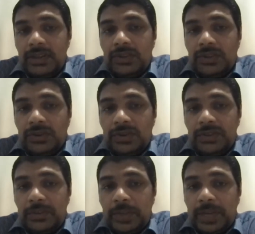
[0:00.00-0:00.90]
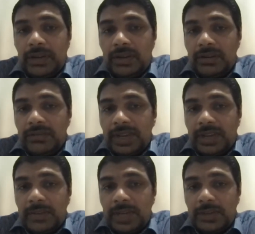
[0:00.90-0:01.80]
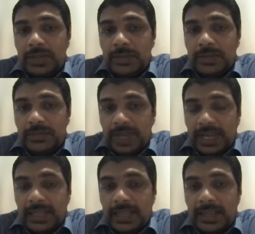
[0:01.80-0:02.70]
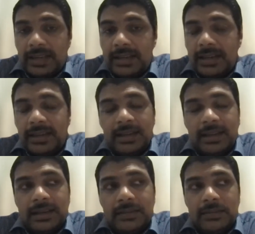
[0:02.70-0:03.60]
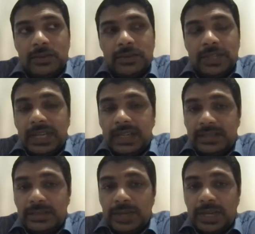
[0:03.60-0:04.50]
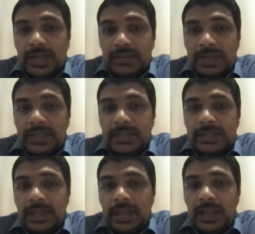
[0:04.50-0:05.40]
So we've spent a lot of time actually perfecting that over the last 2.5 years.